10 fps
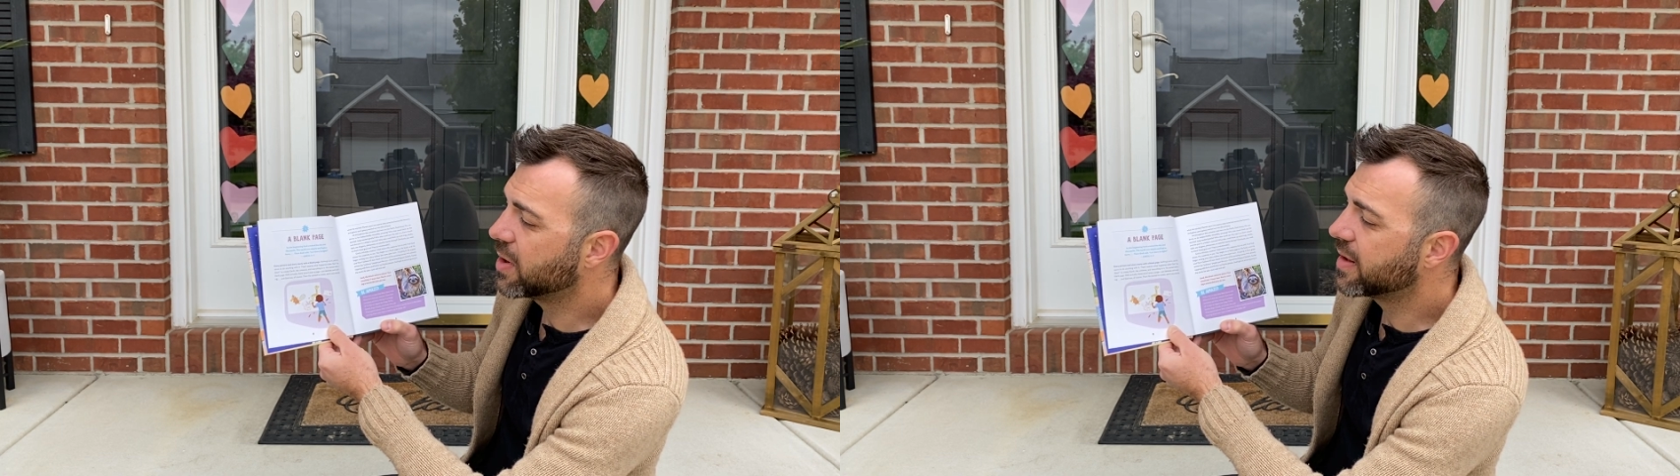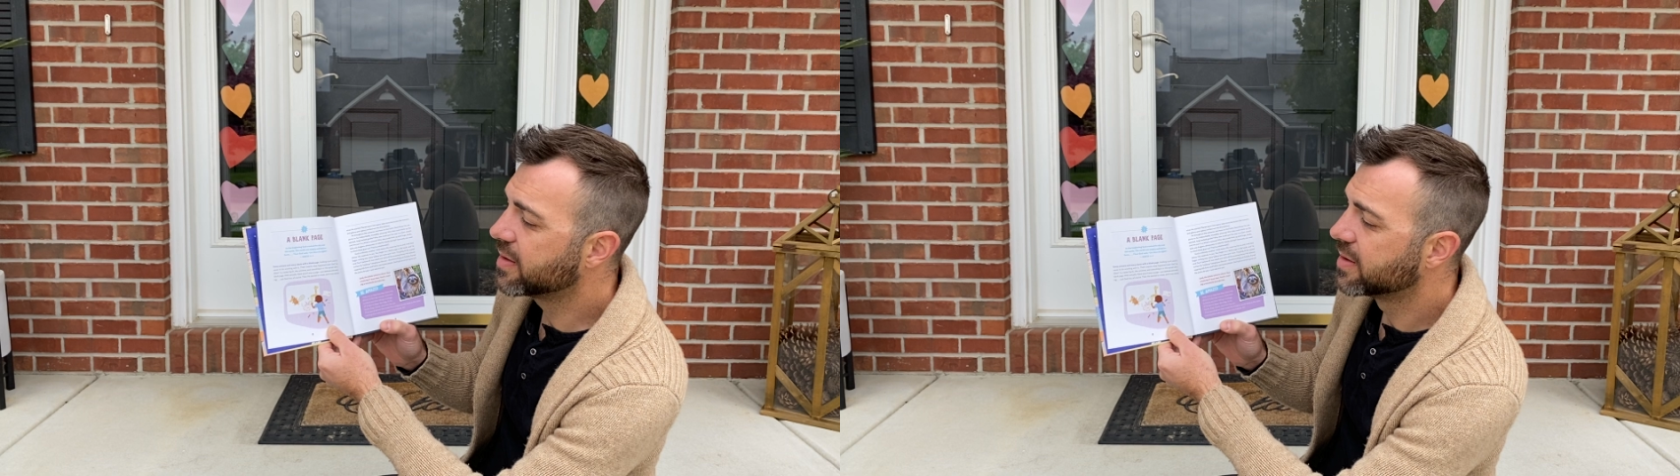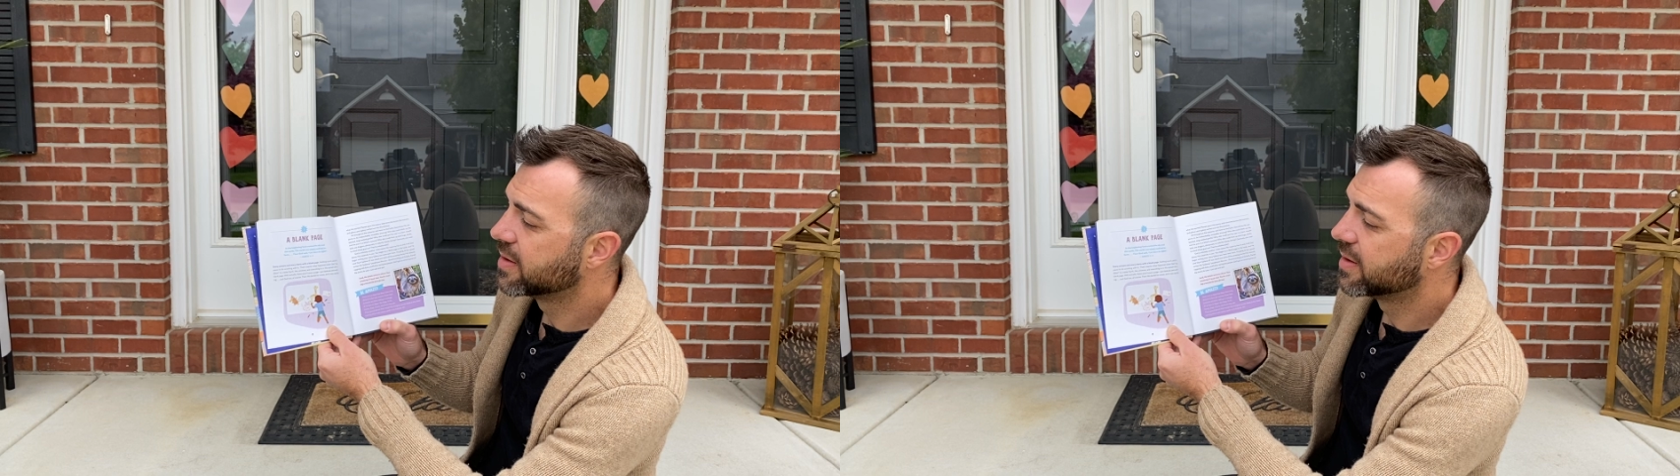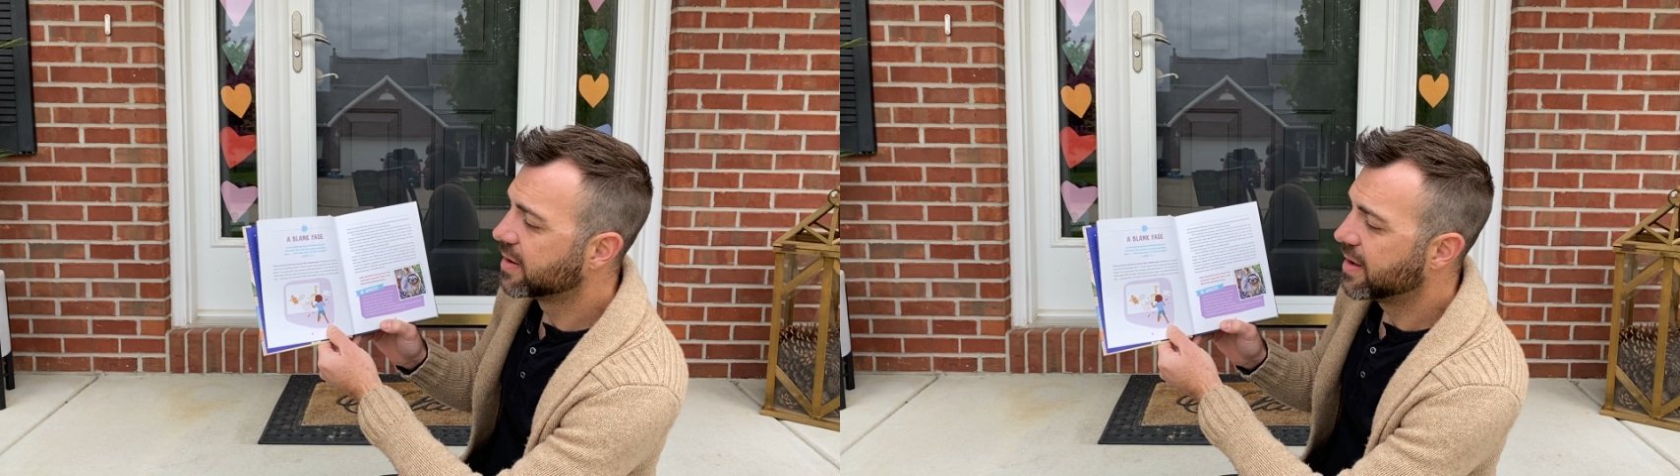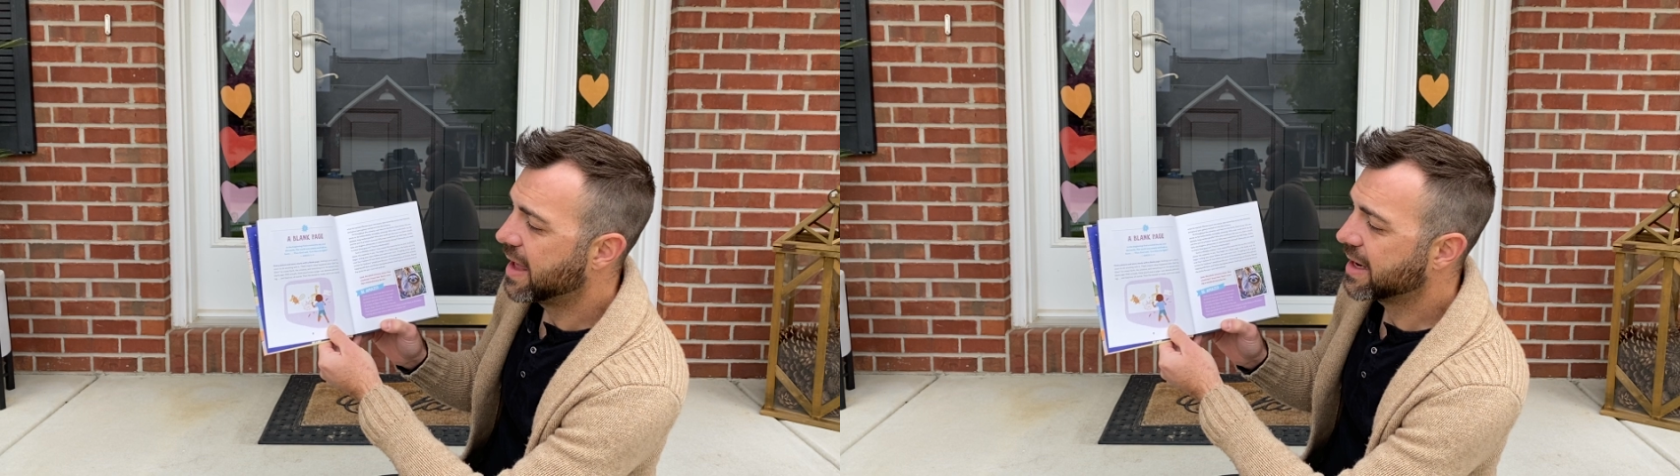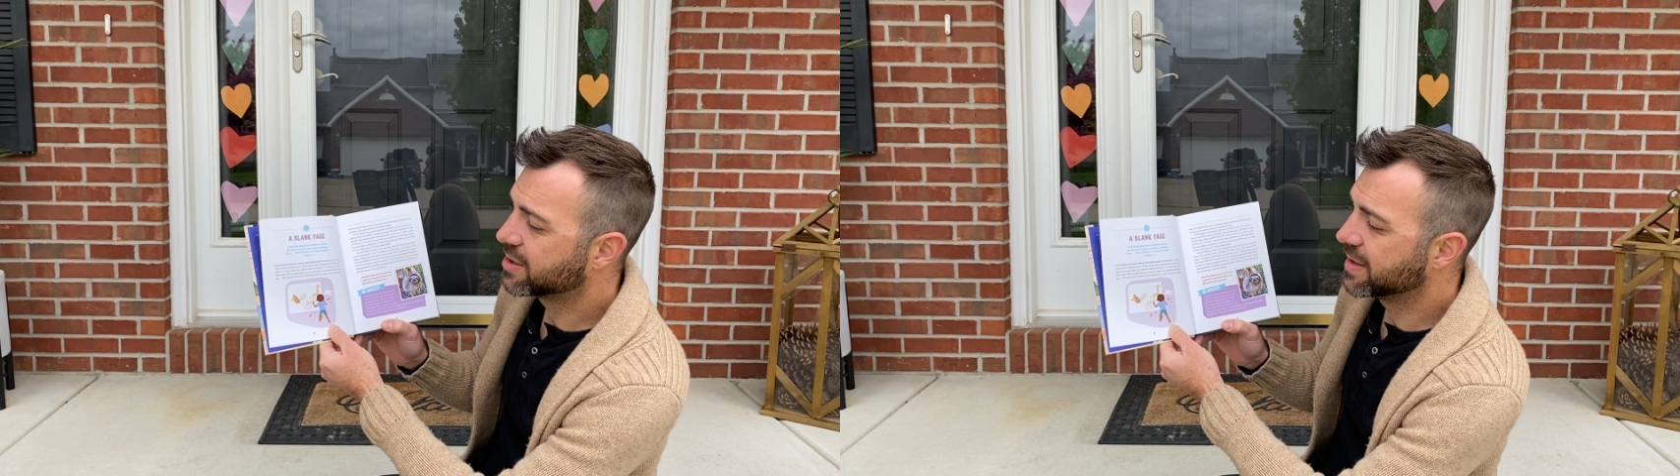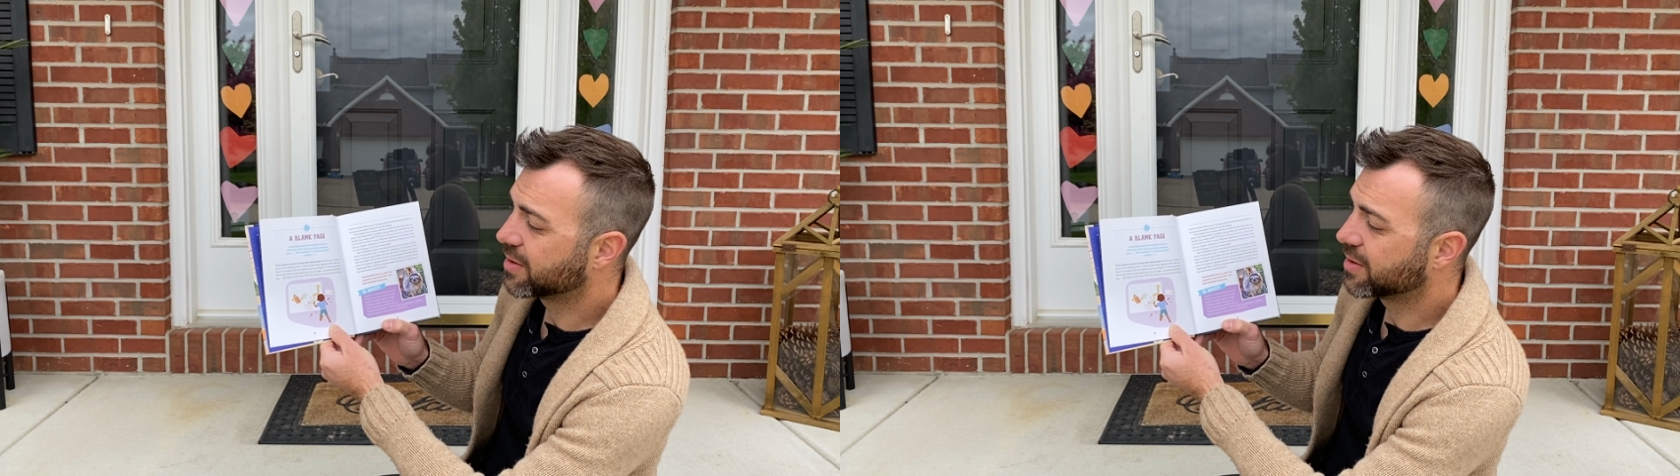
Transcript: Well, actually,